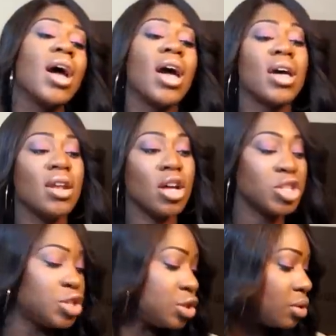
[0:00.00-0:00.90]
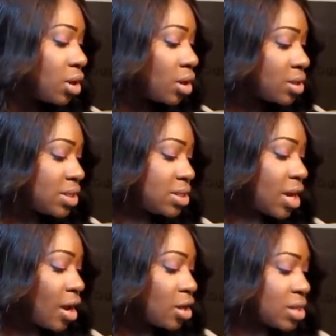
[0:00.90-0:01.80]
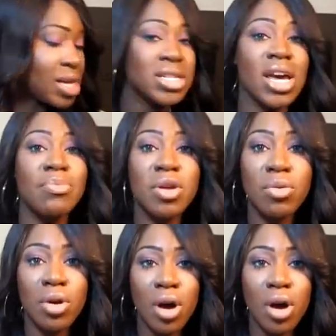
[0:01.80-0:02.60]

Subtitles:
And I'll just do a detailed, in-depth